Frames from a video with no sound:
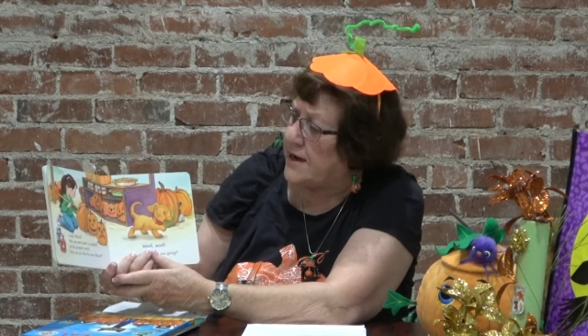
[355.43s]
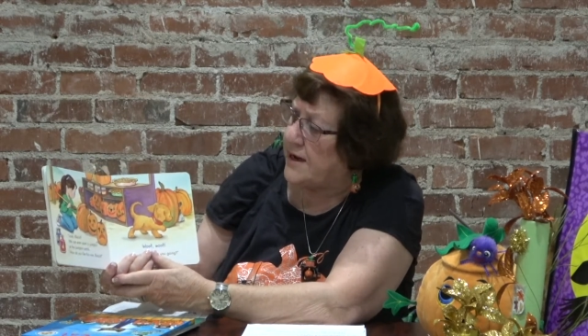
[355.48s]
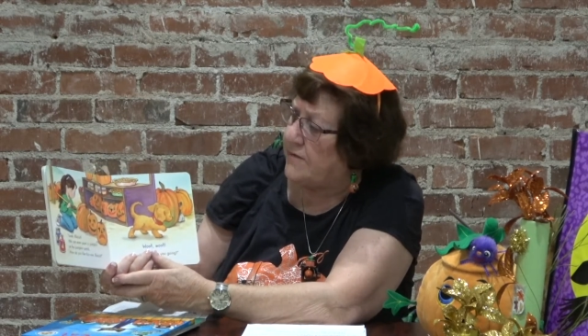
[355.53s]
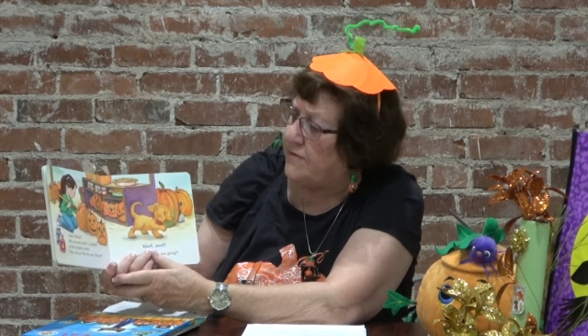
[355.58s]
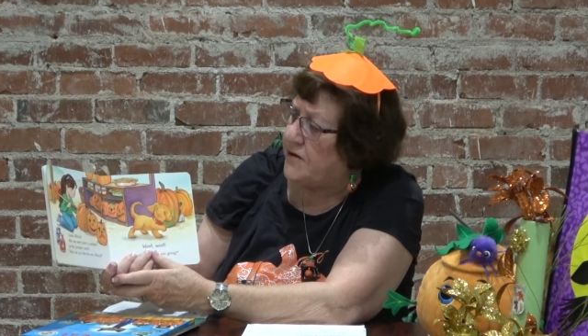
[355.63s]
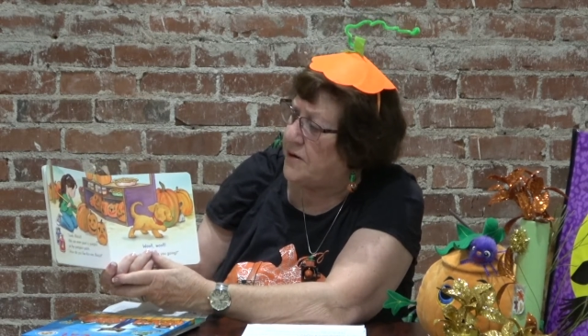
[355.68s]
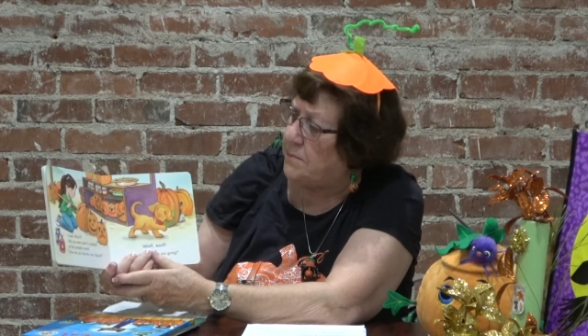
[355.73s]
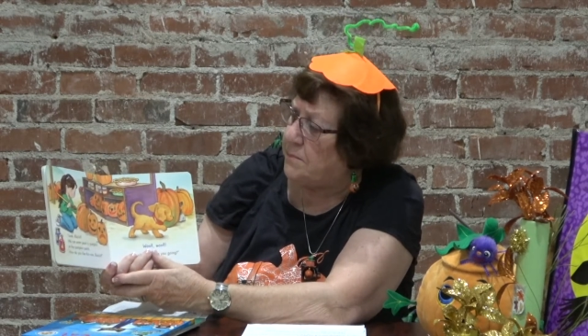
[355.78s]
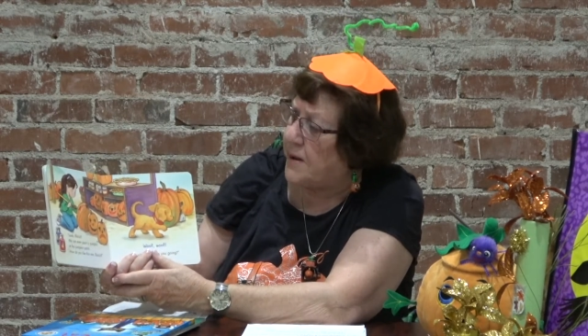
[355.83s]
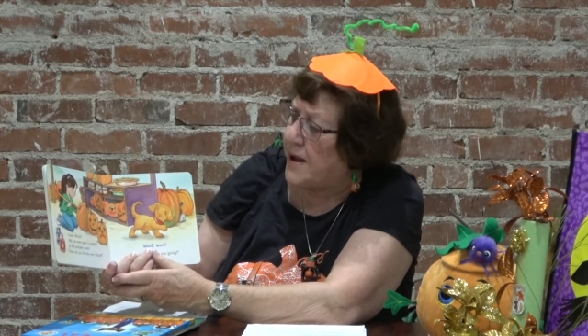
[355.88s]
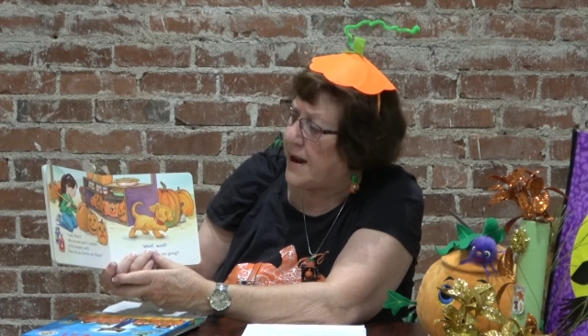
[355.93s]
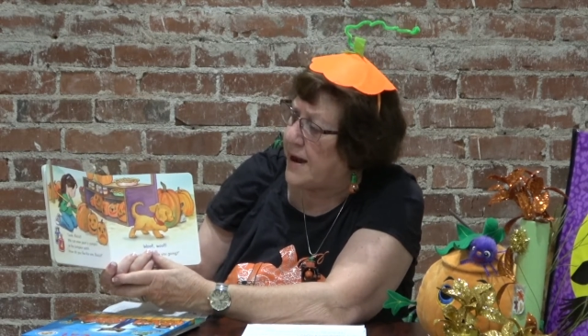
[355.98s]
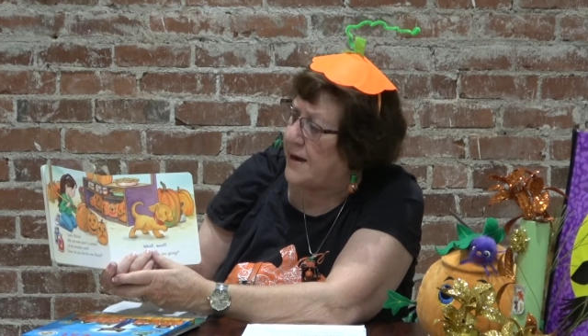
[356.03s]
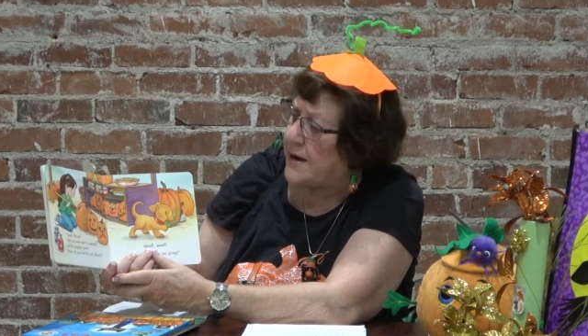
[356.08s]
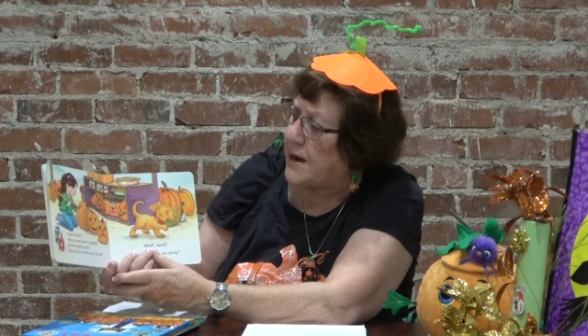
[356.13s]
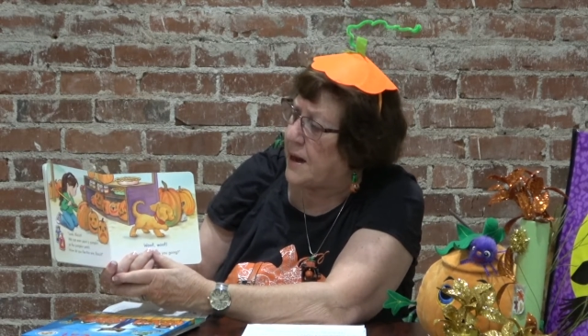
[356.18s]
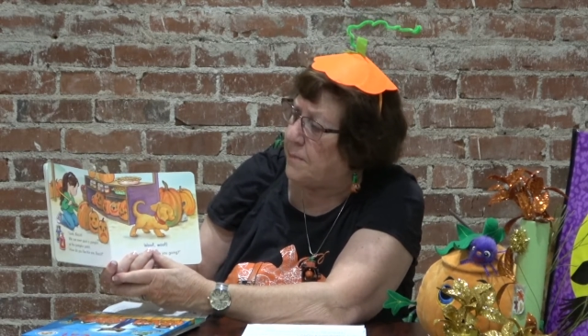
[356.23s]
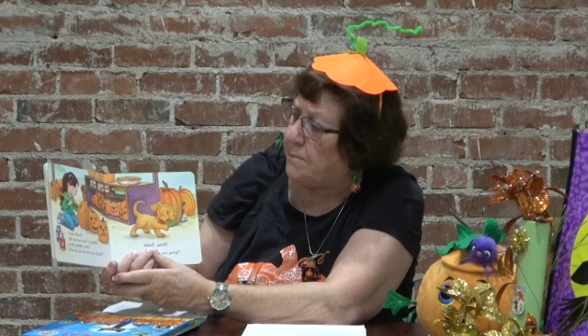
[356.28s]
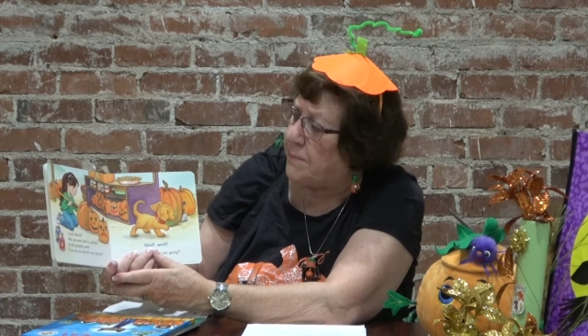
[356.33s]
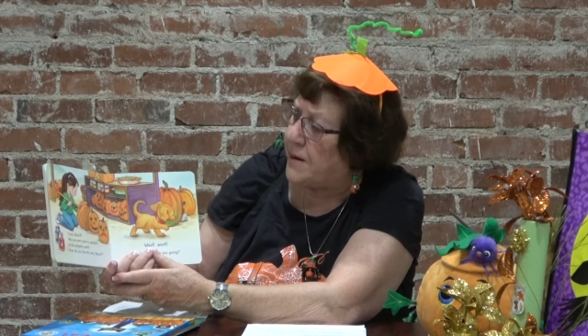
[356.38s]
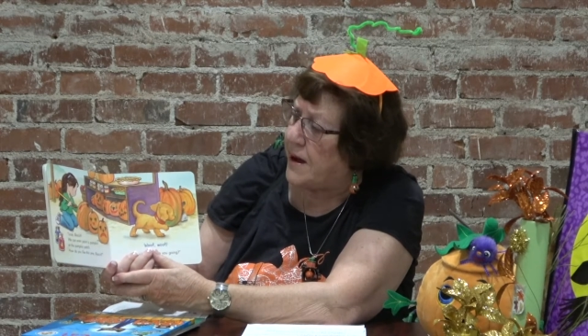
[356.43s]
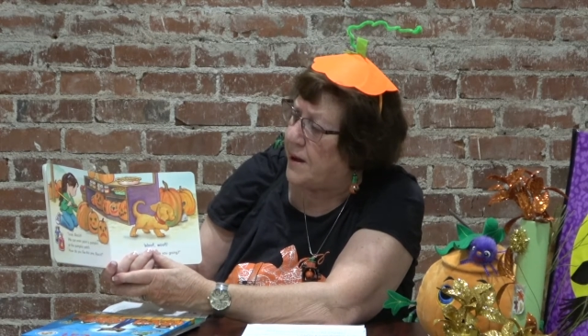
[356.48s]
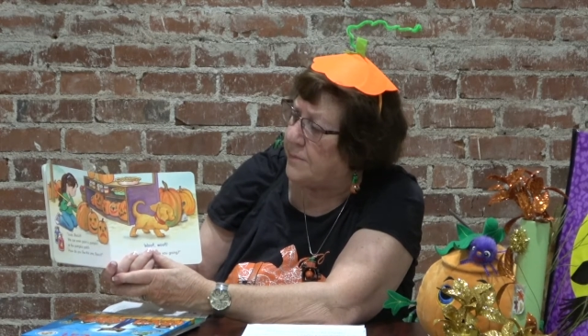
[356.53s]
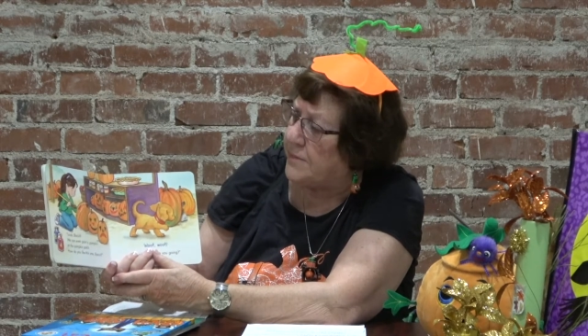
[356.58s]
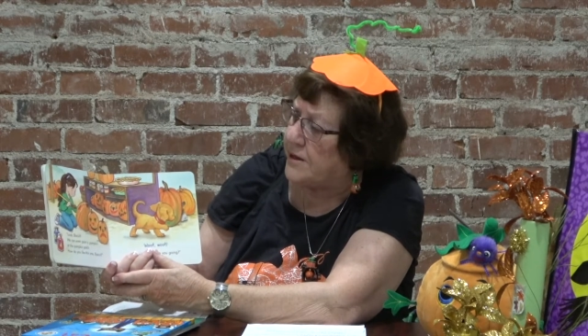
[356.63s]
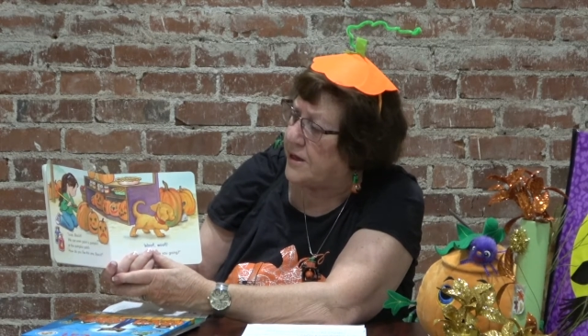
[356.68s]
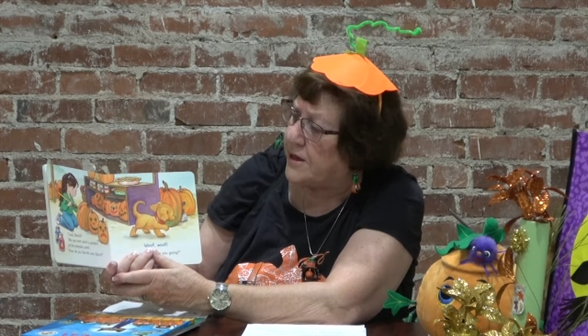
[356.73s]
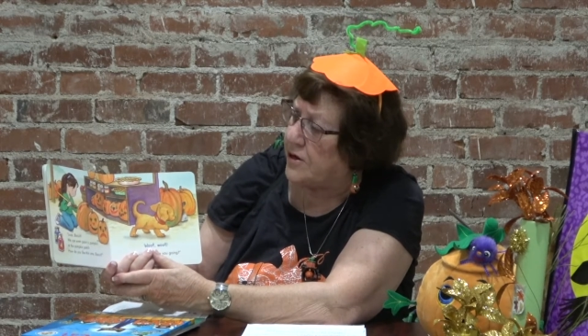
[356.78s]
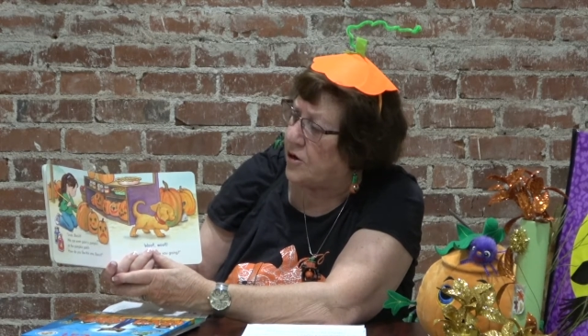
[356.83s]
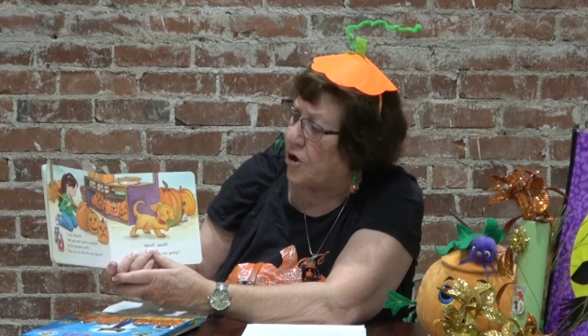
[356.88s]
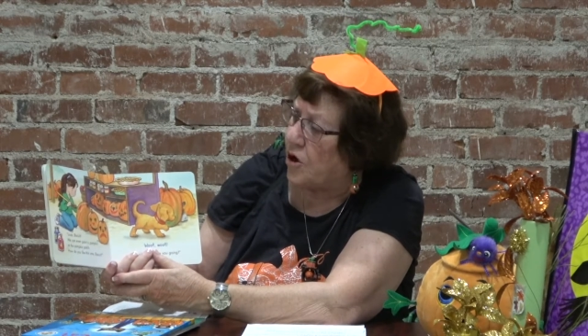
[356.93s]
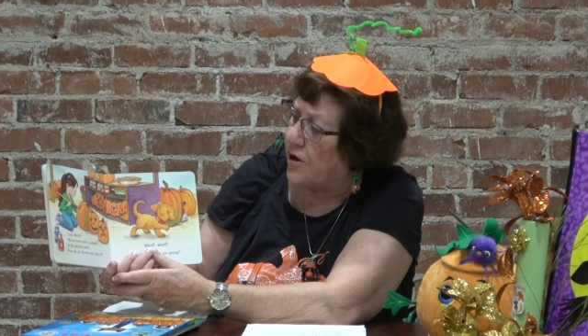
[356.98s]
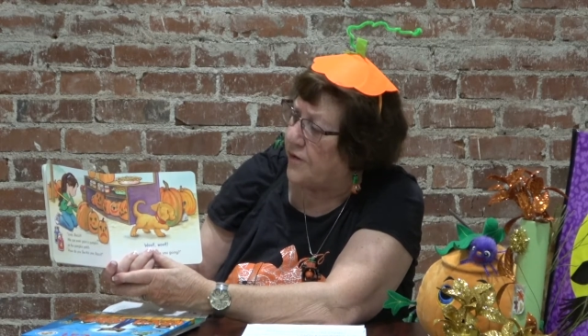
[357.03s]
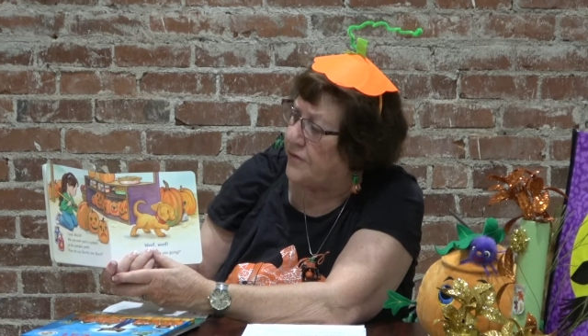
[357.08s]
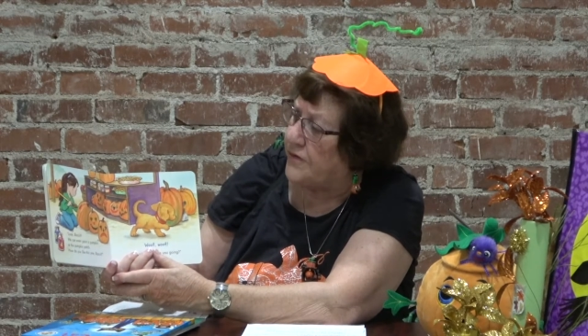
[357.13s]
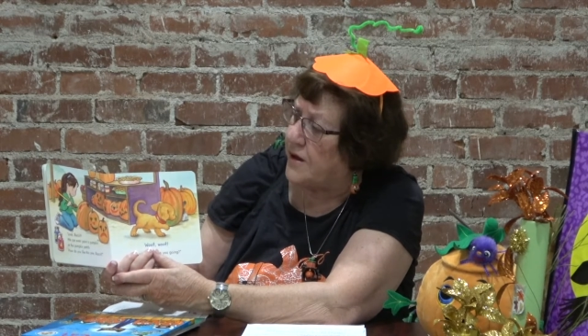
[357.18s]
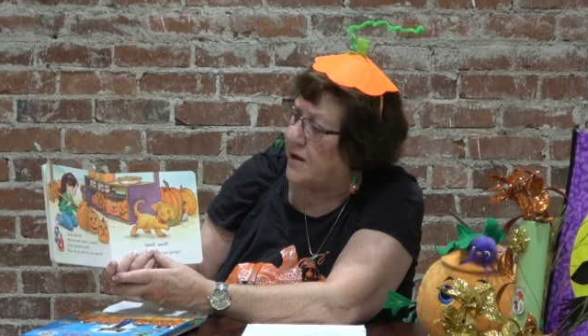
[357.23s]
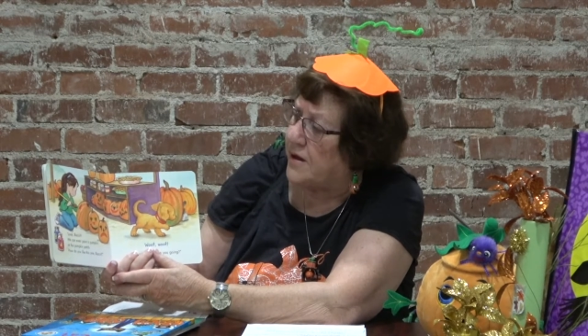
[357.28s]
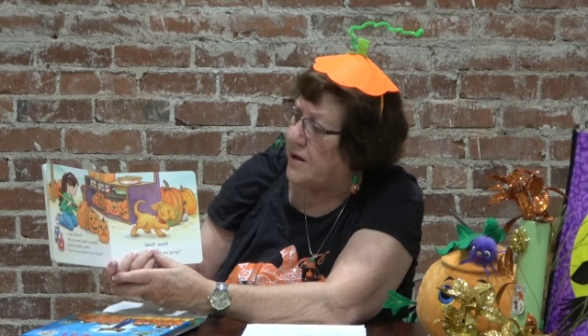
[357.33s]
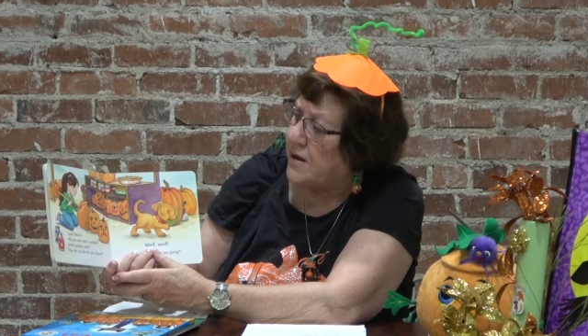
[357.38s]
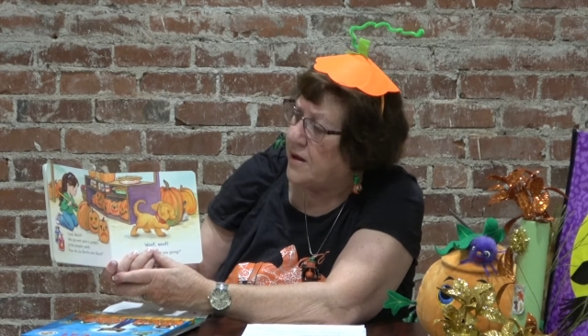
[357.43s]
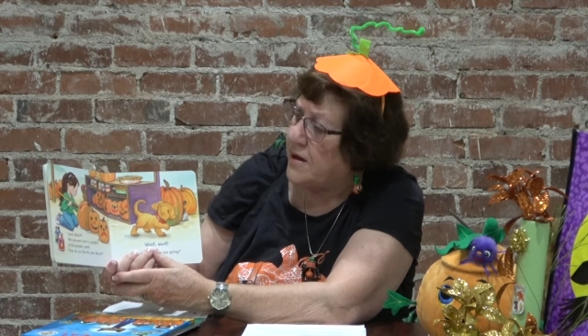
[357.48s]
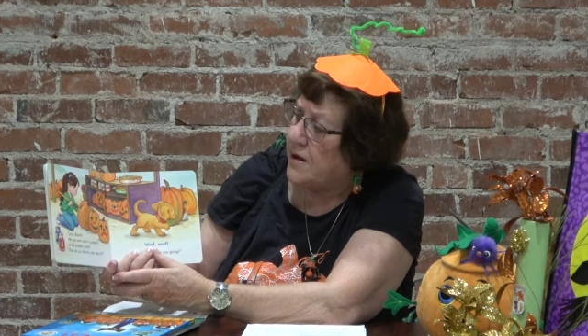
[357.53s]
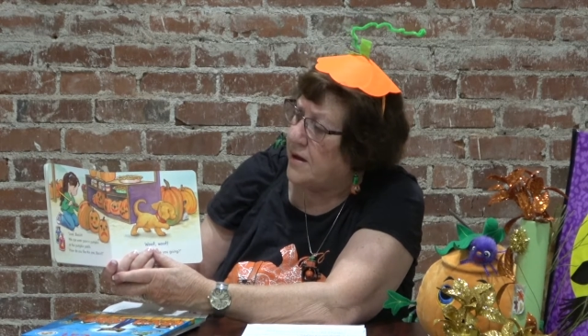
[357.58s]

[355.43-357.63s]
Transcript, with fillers: even paint a pumpkin on the